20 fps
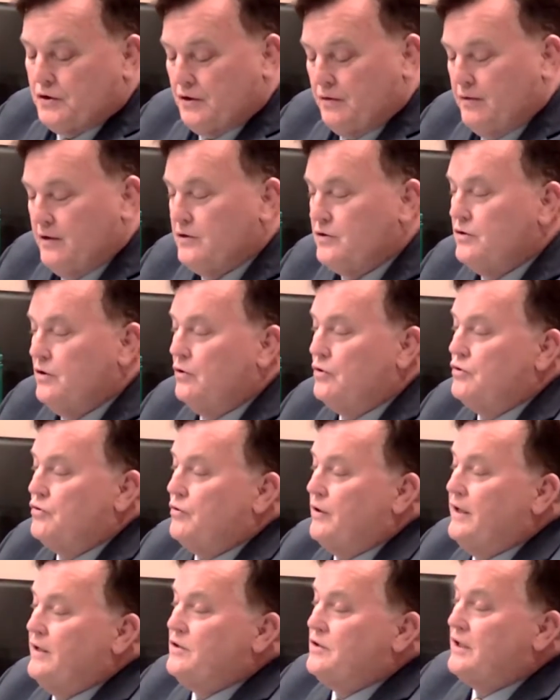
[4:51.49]
there is no
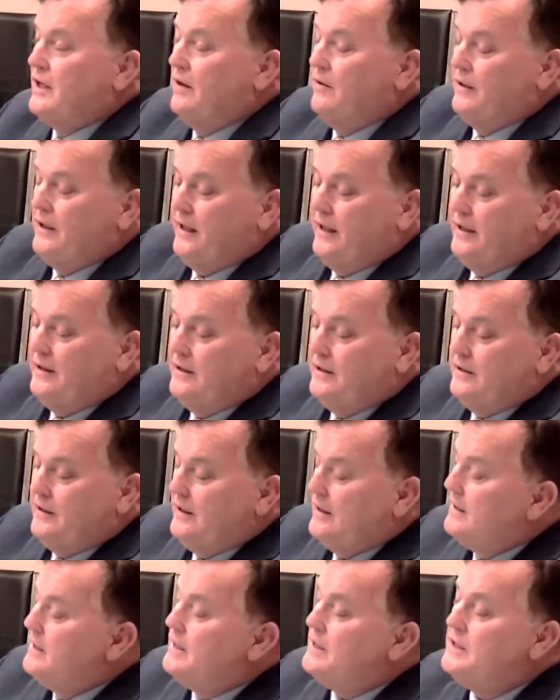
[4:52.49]
trans-county
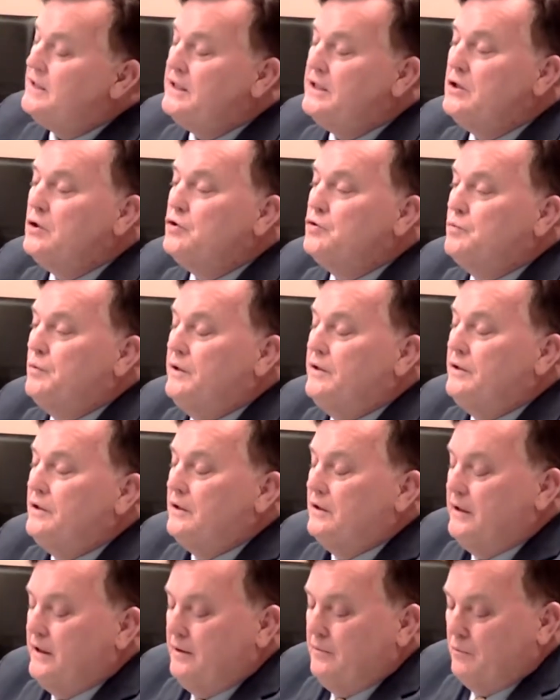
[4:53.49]
entity that deals with
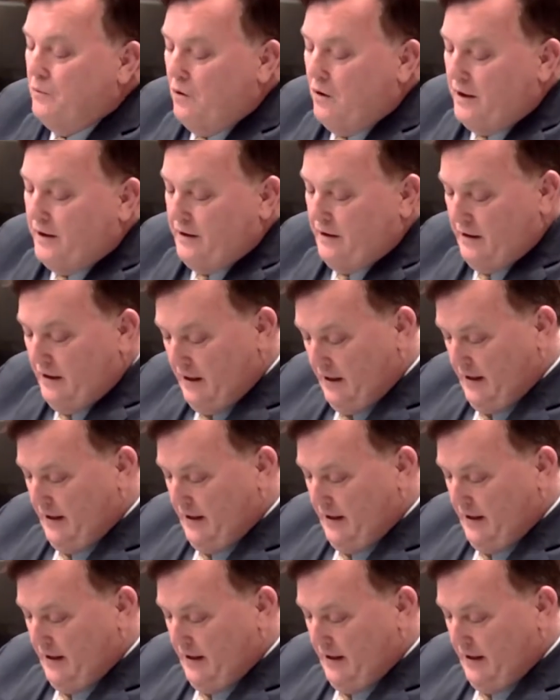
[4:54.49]
clean water.